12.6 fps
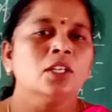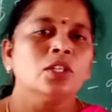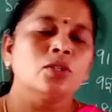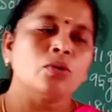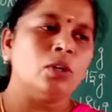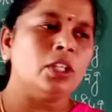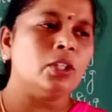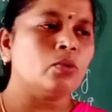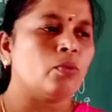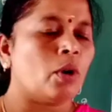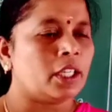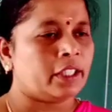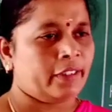Solute,
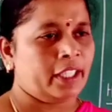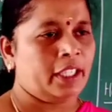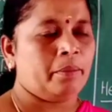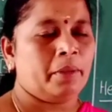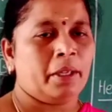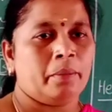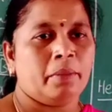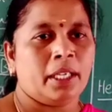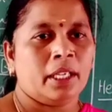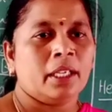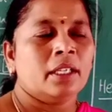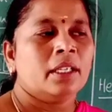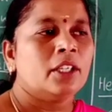whatever it may be,
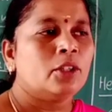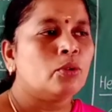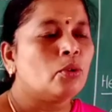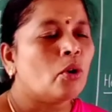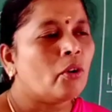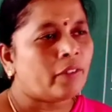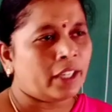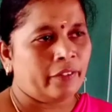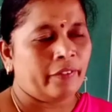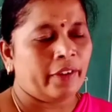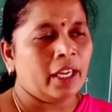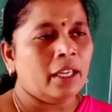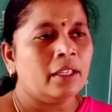you know very
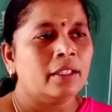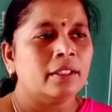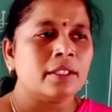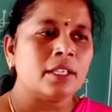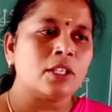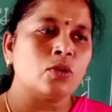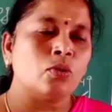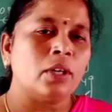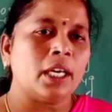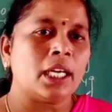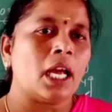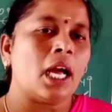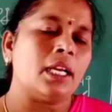well, sugar
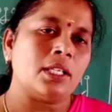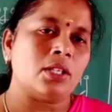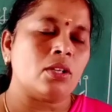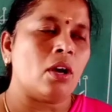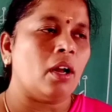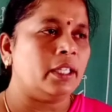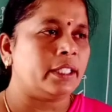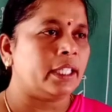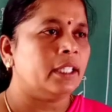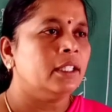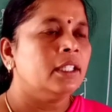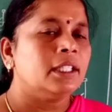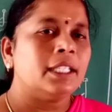and salt.
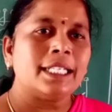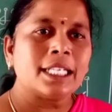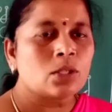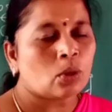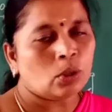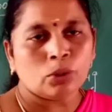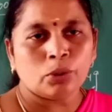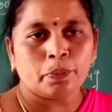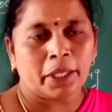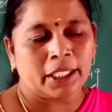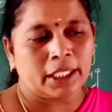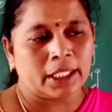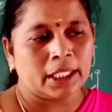That is solute
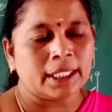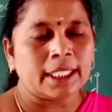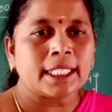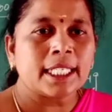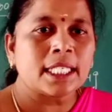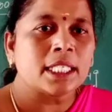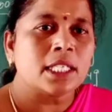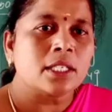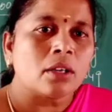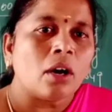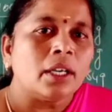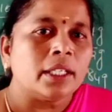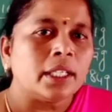particle that is
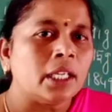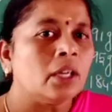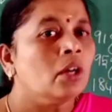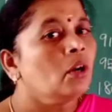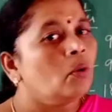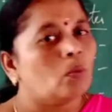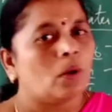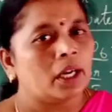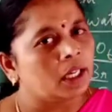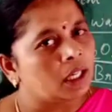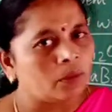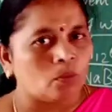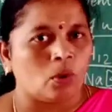dissolved in
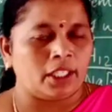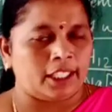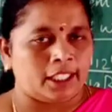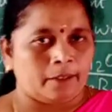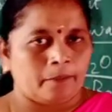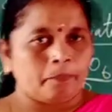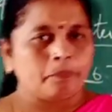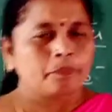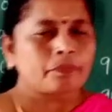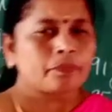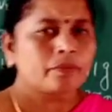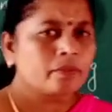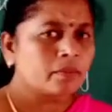only water.
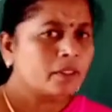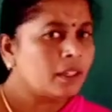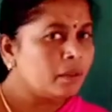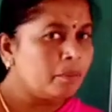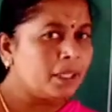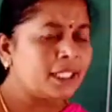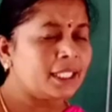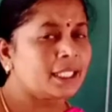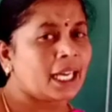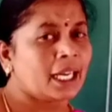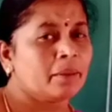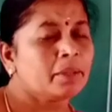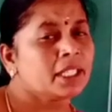But it
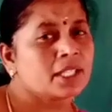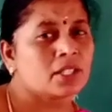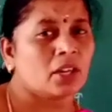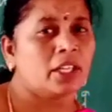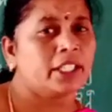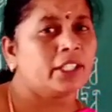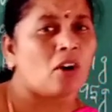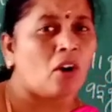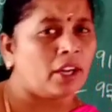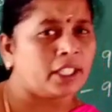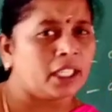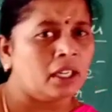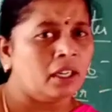can be dissolved in
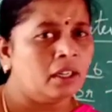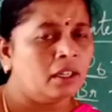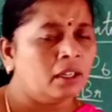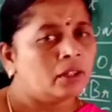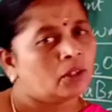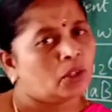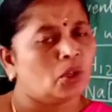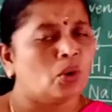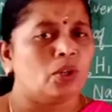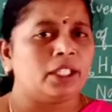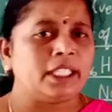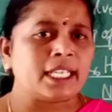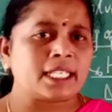oil. No,
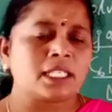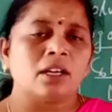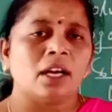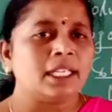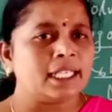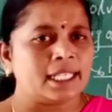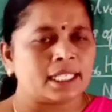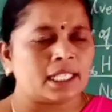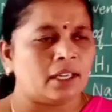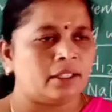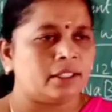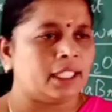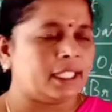it does not dissolve.